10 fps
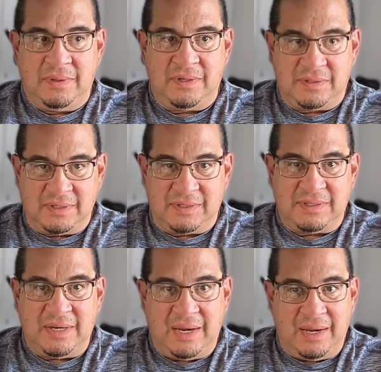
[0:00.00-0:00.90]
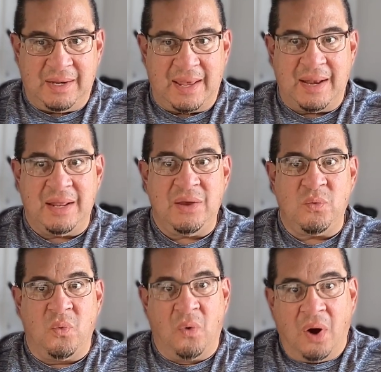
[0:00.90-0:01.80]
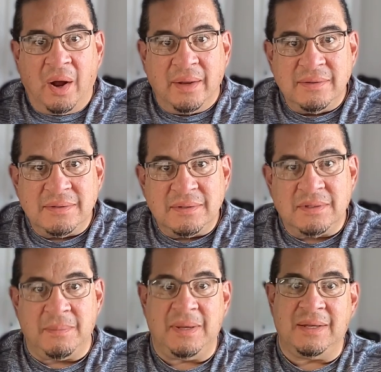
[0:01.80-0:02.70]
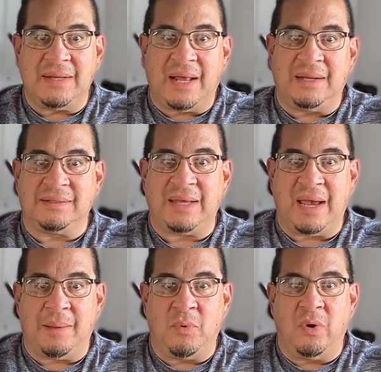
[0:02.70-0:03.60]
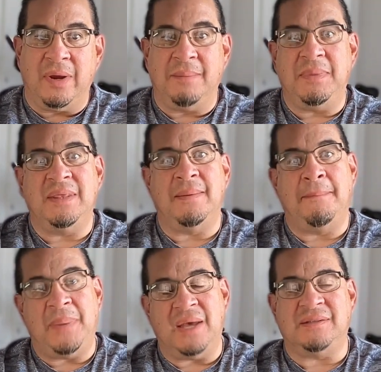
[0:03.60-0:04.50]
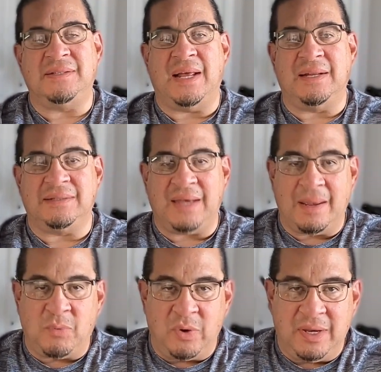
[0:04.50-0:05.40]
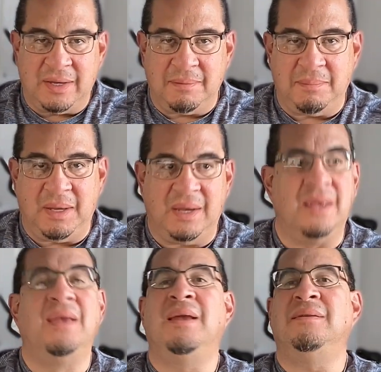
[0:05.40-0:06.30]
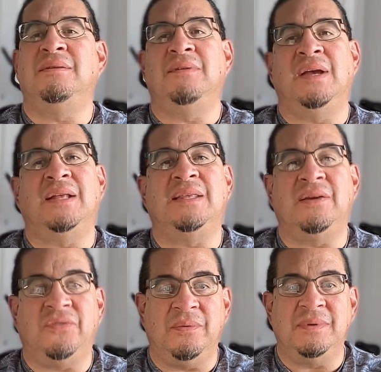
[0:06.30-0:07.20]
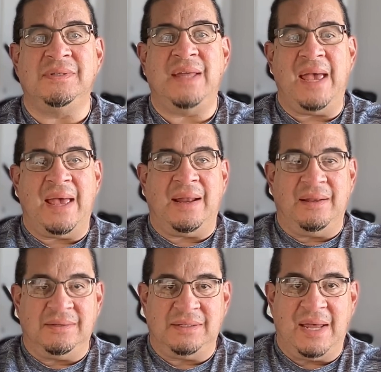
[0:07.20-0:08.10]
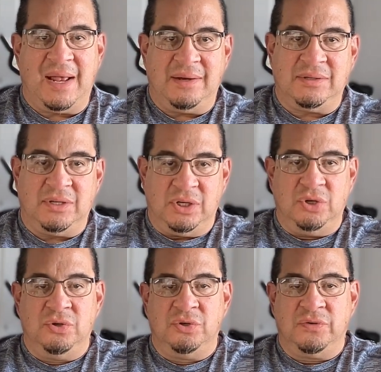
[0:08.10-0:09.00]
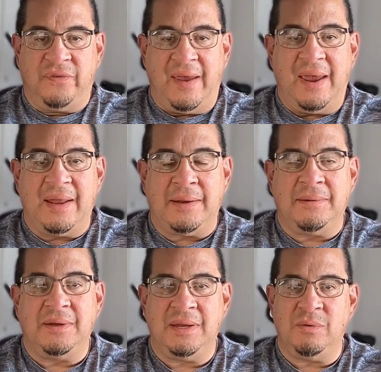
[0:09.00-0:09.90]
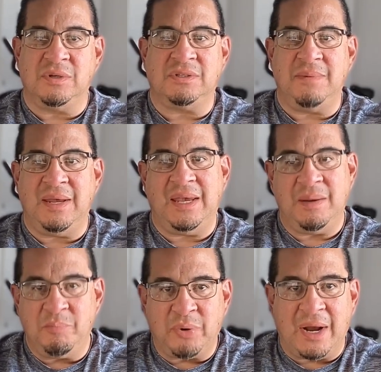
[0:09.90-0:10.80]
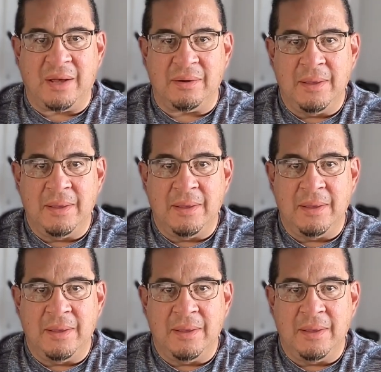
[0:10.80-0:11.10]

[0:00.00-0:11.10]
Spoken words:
to succeed, and he wants to be a Dallas Cowboy and be the best Dallas Cowboy he can be. He's even got that from his dad. His dad is a huge fan. He wants to make him proud.